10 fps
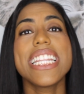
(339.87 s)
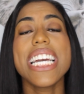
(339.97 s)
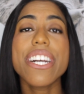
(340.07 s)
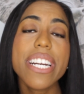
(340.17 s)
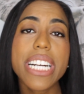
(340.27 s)

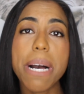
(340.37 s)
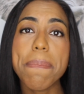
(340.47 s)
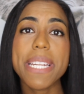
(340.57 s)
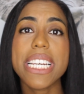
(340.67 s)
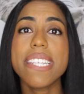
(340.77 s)
there are
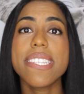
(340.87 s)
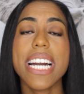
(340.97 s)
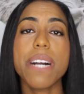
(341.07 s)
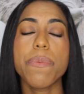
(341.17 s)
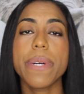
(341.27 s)
companies
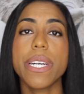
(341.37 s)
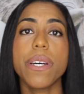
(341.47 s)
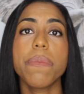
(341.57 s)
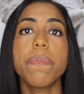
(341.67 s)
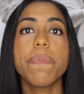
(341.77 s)
that
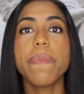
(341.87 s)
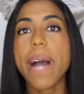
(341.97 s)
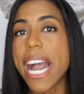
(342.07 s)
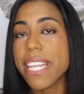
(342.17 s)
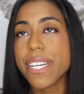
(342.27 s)
will
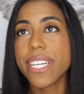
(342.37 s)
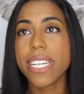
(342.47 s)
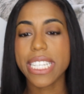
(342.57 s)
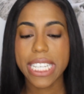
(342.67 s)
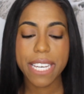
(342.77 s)

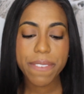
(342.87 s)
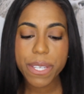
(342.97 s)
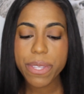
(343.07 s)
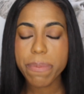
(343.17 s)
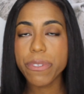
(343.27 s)
either give
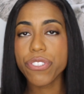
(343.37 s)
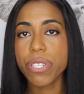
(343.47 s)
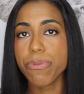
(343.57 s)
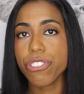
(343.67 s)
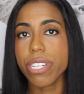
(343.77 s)
you the
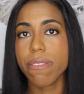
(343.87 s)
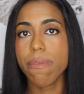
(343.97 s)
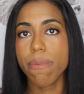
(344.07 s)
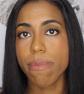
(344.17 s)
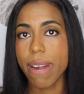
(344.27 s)
prescription
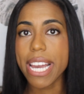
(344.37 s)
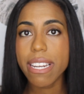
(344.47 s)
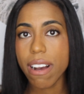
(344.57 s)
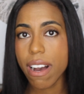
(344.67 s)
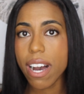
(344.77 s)

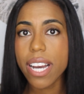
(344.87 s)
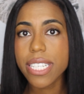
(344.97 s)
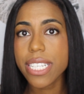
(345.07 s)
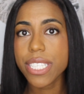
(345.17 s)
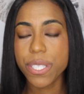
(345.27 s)
right
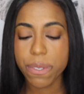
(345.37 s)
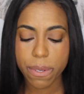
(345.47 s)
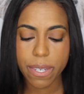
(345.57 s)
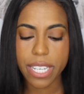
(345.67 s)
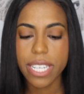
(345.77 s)
on
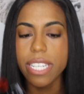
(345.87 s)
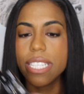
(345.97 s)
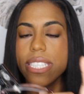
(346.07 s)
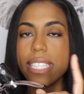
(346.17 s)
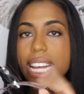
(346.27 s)
your
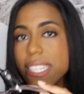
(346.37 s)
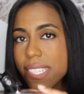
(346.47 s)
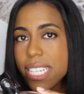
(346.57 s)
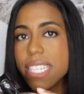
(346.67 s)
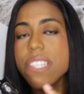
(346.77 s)

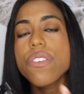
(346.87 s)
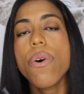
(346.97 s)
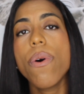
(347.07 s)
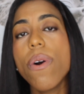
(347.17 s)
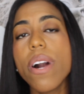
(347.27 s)
lenses,
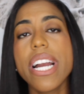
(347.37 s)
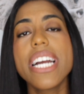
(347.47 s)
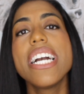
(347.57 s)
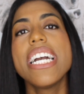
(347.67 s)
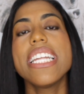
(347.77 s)

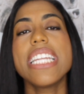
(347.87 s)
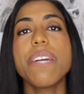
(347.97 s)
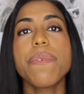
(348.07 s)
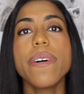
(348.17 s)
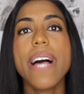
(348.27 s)
or
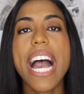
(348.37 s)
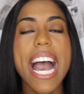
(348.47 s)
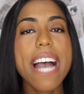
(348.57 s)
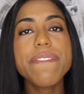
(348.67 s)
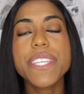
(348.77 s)
they will
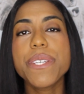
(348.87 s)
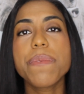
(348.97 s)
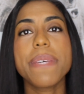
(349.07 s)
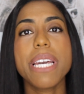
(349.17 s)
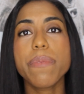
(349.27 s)
have
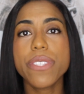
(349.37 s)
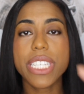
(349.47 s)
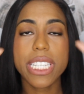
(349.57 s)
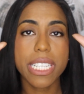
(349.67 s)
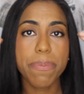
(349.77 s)
you be able
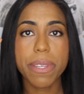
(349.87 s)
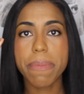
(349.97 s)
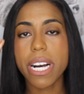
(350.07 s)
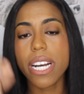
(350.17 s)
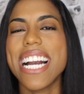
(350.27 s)
to clip them
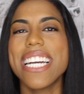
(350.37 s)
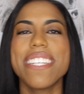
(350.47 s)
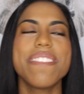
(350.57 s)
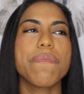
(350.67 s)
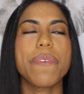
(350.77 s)
on.
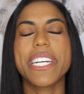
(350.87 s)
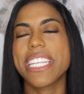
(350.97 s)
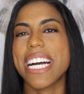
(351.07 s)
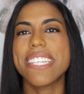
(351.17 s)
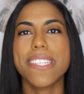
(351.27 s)
I wear
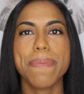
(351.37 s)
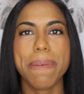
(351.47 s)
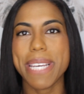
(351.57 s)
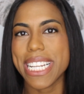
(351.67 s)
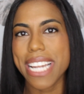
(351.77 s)
glasses
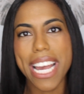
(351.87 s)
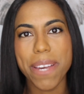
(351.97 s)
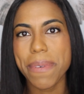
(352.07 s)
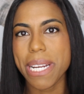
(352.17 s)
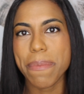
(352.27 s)
maybe at
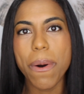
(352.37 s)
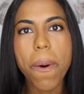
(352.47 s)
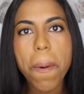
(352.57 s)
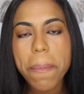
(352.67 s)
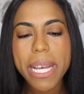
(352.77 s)
night when I'm
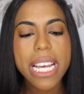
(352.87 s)
home,